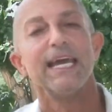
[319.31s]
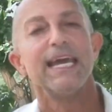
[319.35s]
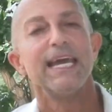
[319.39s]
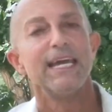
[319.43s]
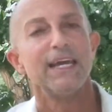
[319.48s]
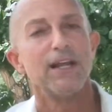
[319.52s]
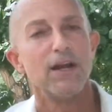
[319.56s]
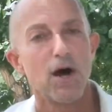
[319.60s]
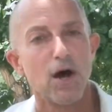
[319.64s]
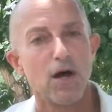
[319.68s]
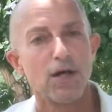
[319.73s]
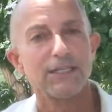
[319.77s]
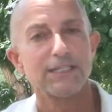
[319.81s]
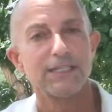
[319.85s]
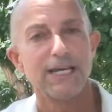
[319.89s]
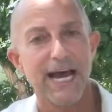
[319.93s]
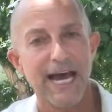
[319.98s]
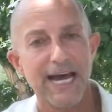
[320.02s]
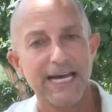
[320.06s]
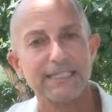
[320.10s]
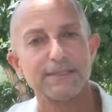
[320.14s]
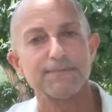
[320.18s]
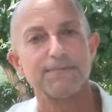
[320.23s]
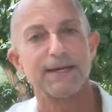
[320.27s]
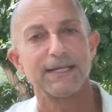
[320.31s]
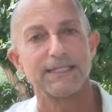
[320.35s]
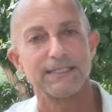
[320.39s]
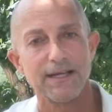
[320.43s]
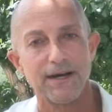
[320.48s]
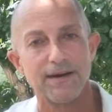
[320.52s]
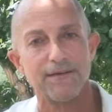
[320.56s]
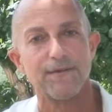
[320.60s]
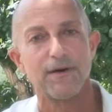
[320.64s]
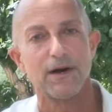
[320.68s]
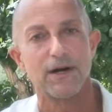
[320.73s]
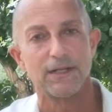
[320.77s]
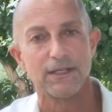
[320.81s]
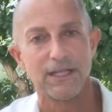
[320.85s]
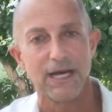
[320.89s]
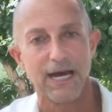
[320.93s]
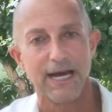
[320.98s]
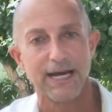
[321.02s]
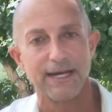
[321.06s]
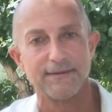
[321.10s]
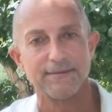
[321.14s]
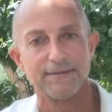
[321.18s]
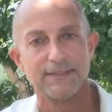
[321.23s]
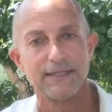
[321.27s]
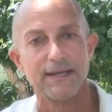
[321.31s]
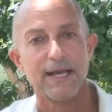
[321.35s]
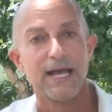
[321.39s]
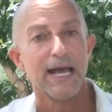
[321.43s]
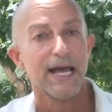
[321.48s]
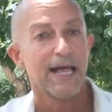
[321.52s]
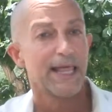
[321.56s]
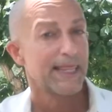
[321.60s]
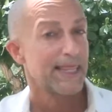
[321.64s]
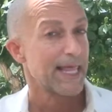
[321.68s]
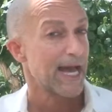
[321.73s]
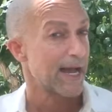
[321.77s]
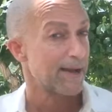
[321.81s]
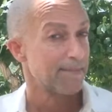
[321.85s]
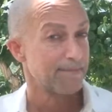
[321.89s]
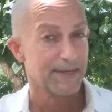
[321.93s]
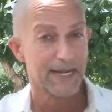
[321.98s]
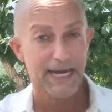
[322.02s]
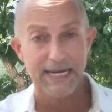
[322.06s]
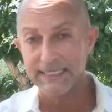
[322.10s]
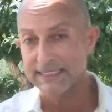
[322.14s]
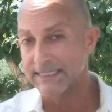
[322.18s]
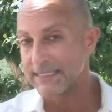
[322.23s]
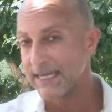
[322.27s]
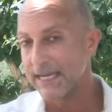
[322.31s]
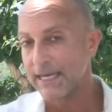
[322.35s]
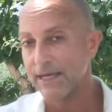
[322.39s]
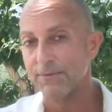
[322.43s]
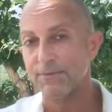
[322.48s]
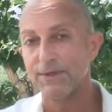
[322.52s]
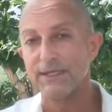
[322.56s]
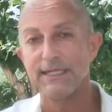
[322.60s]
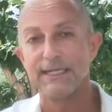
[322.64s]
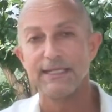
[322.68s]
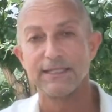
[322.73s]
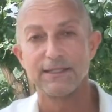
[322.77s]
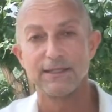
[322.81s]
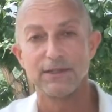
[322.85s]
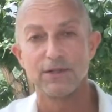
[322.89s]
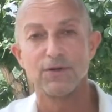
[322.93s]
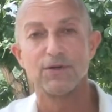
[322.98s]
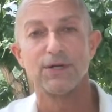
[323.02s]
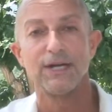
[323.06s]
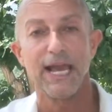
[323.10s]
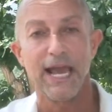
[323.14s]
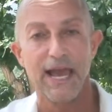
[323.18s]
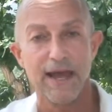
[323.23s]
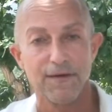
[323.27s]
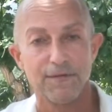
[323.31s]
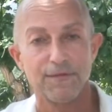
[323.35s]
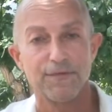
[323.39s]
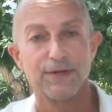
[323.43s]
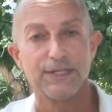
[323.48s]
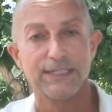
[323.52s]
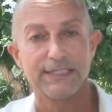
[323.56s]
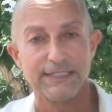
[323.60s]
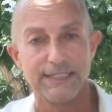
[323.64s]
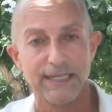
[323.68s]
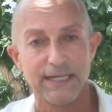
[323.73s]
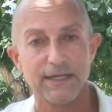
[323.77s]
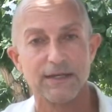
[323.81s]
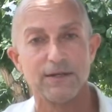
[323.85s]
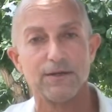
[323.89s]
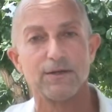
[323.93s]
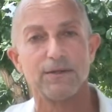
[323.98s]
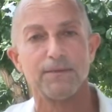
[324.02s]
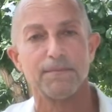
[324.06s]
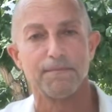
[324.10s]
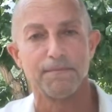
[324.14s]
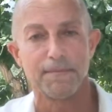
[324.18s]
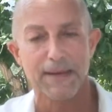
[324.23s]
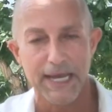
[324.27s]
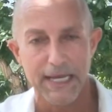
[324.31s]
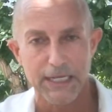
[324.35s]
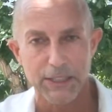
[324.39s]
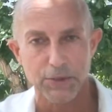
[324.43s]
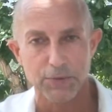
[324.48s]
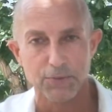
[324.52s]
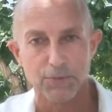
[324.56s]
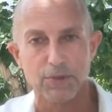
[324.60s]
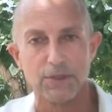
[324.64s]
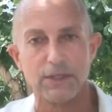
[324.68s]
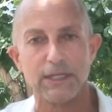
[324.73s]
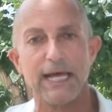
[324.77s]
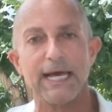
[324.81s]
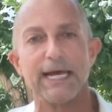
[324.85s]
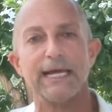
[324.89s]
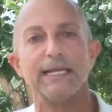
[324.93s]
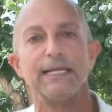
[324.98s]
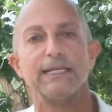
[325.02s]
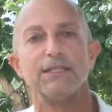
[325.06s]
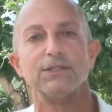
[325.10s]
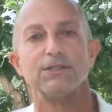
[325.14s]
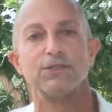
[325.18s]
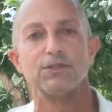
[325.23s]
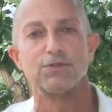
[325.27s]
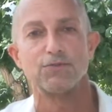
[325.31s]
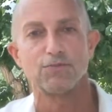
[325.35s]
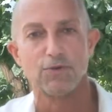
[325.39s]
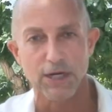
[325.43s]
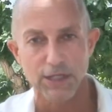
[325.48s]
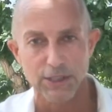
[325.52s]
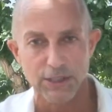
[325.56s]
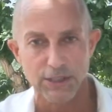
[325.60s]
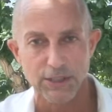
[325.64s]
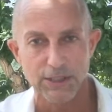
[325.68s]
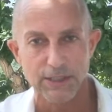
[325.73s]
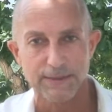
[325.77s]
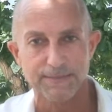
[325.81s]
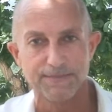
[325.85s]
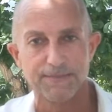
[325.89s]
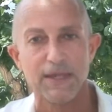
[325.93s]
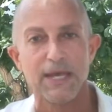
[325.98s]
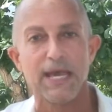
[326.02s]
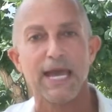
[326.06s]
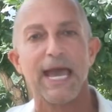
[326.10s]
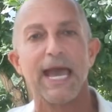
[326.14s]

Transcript: In all aspects of our lives, I'm not saying we need to learn every single manual and instruction